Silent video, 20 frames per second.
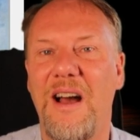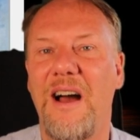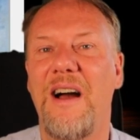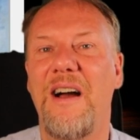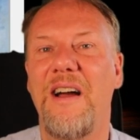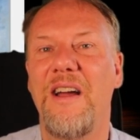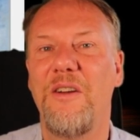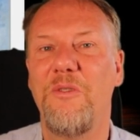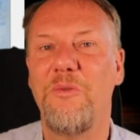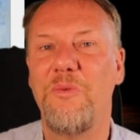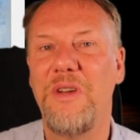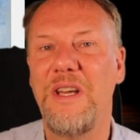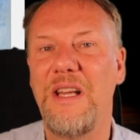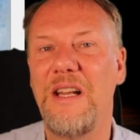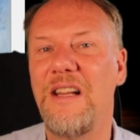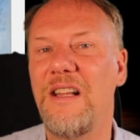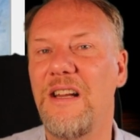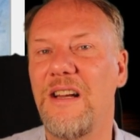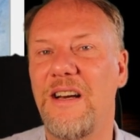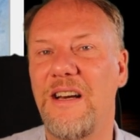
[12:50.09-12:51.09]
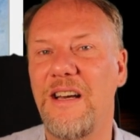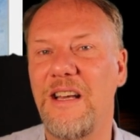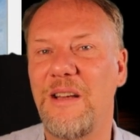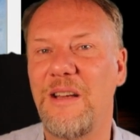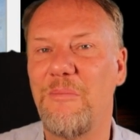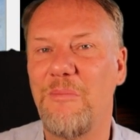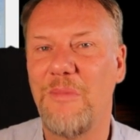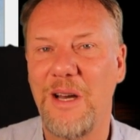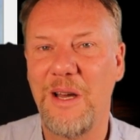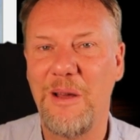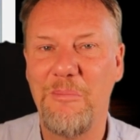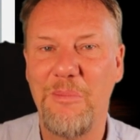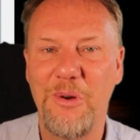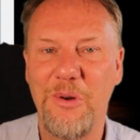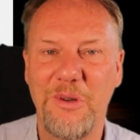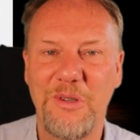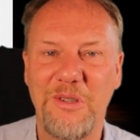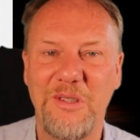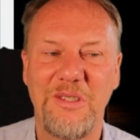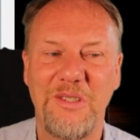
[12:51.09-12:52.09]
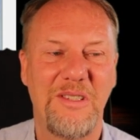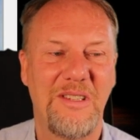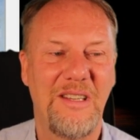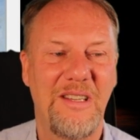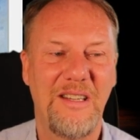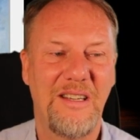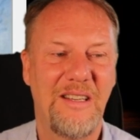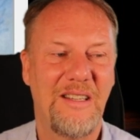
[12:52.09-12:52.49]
I really like my books.